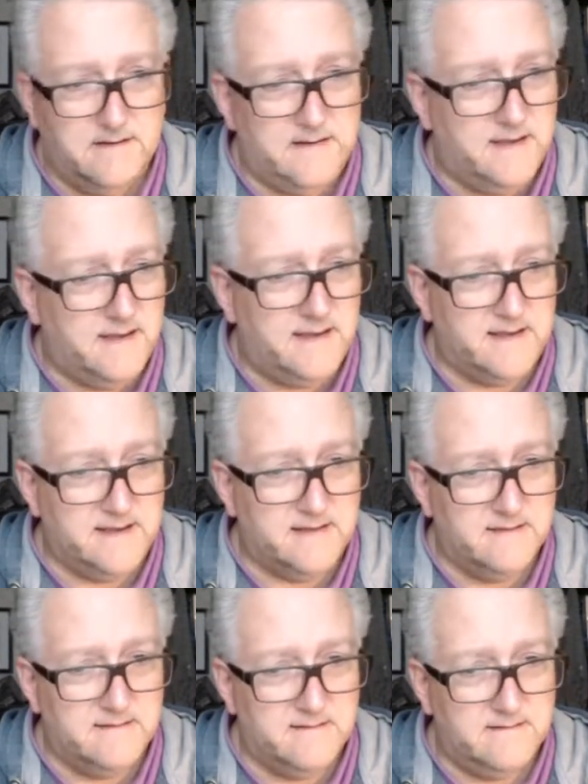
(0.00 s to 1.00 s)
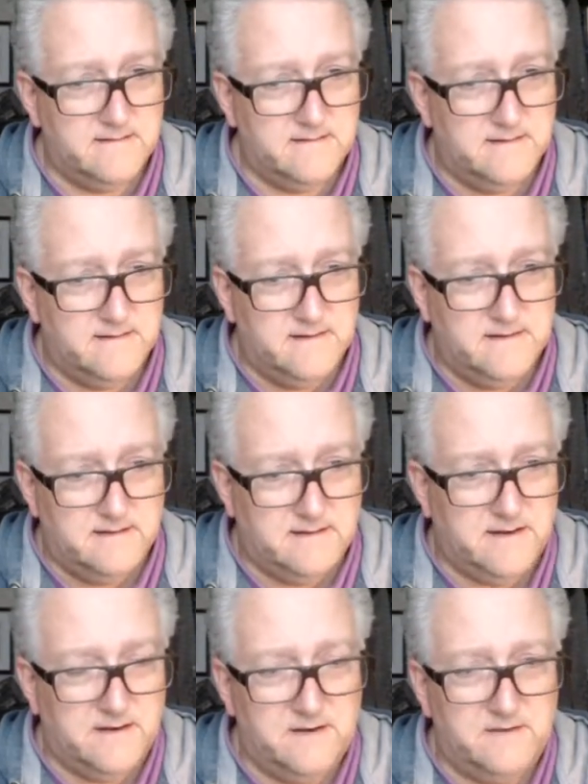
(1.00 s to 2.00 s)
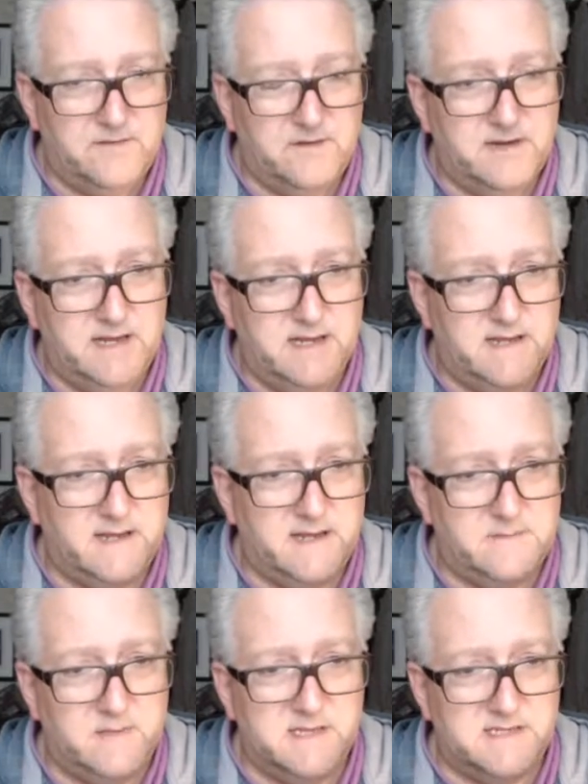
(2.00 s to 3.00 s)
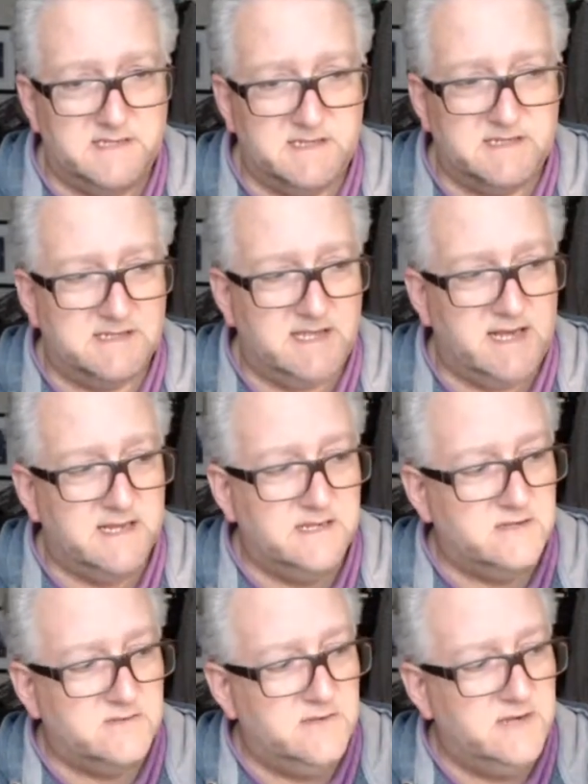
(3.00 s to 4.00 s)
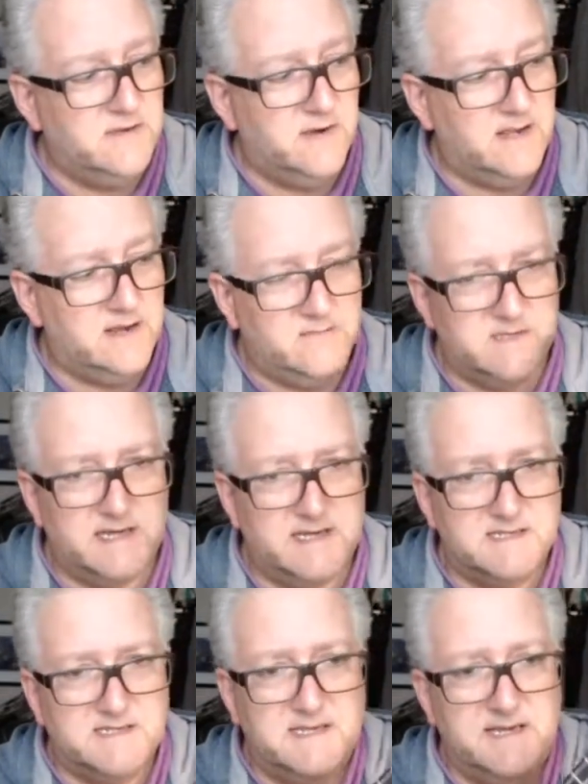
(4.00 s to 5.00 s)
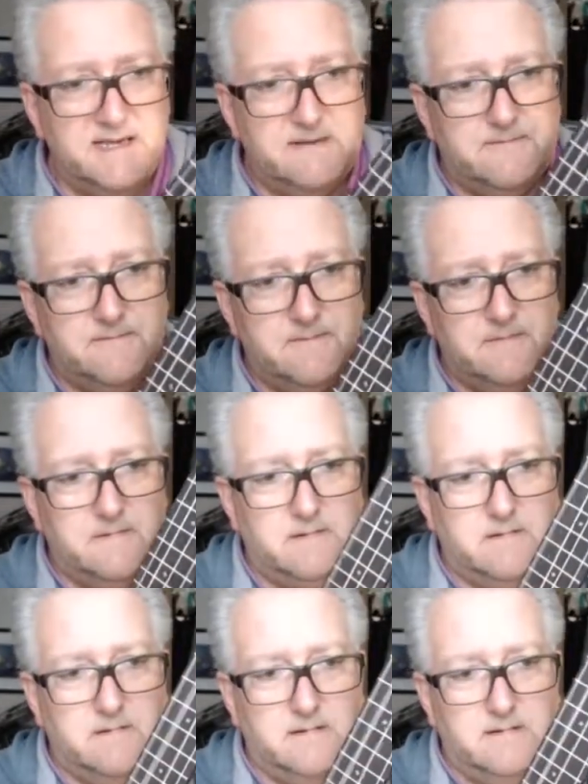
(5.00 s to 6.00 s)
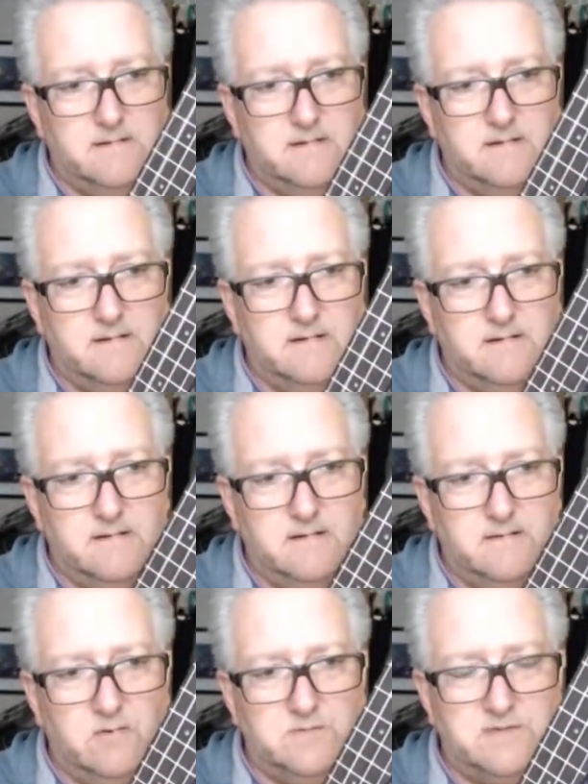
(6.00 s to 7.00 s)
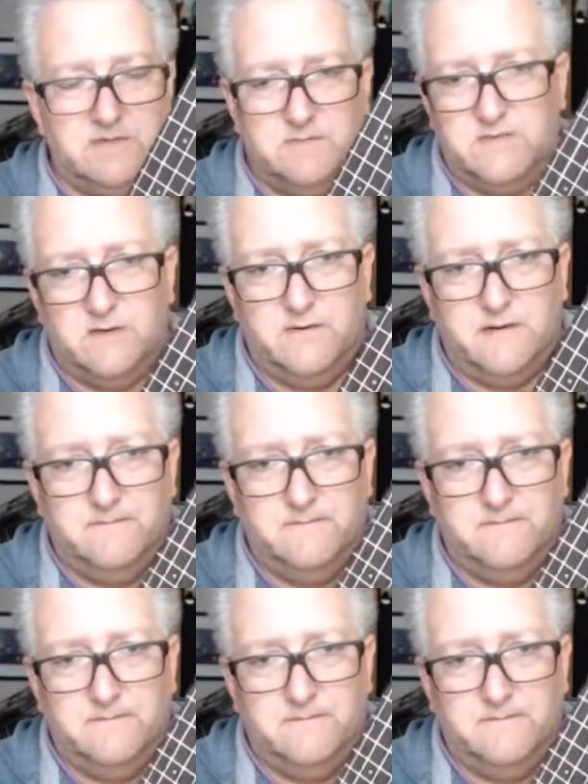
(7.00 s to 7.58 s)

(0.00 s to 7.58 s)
A. And I don't know if you can hear that, but it sustains really well. If we take a C, whoops, sorry,